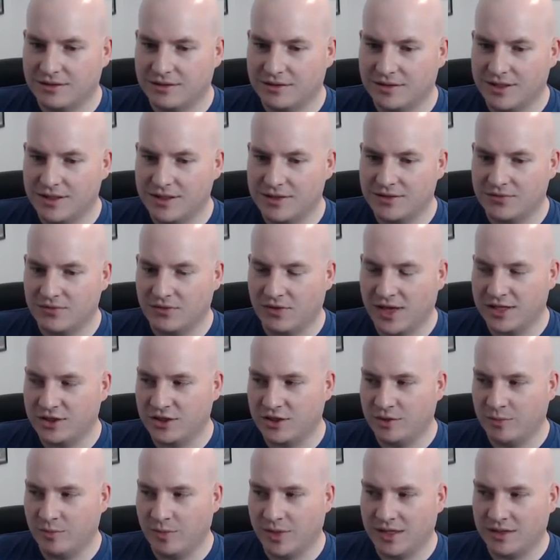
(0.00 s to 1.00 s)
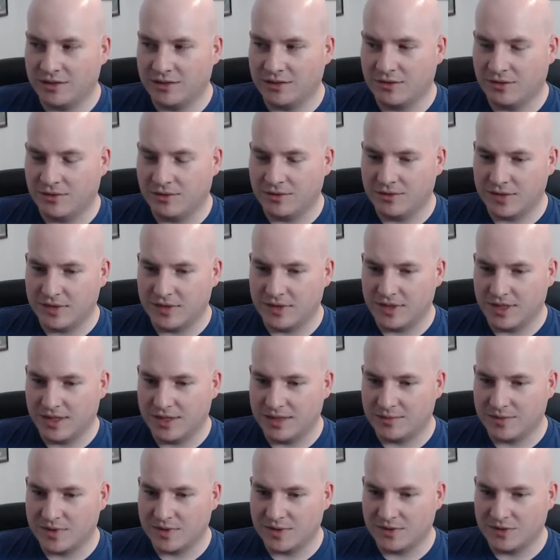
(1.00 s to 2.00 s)
He's flashing back to all those
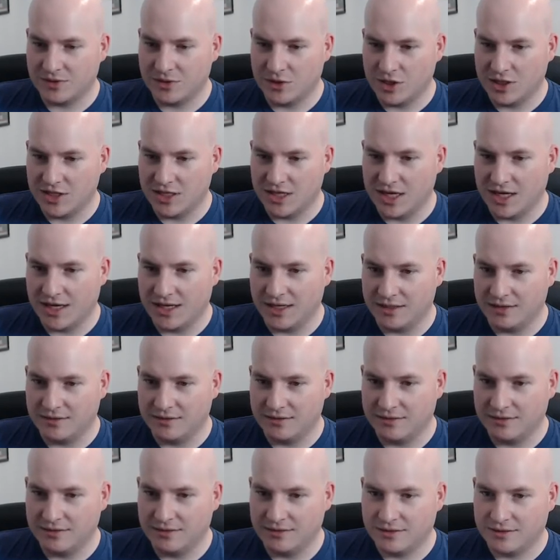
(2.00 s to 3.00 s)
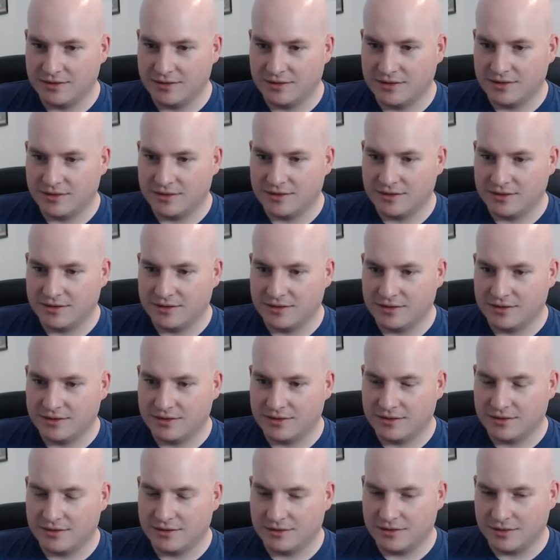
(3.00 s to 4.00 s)
times she died.
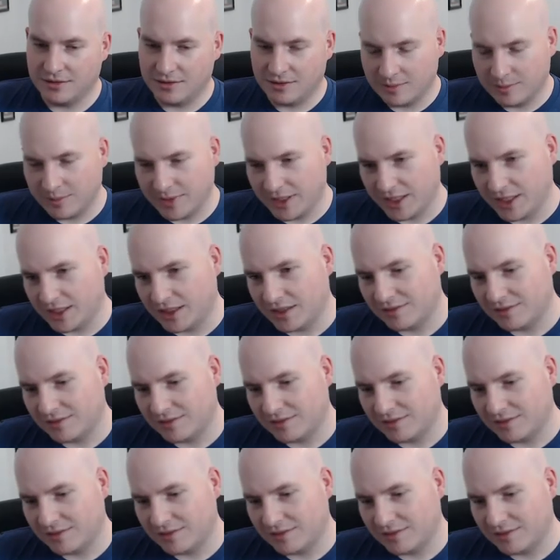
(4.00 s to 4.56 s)
Oh, man.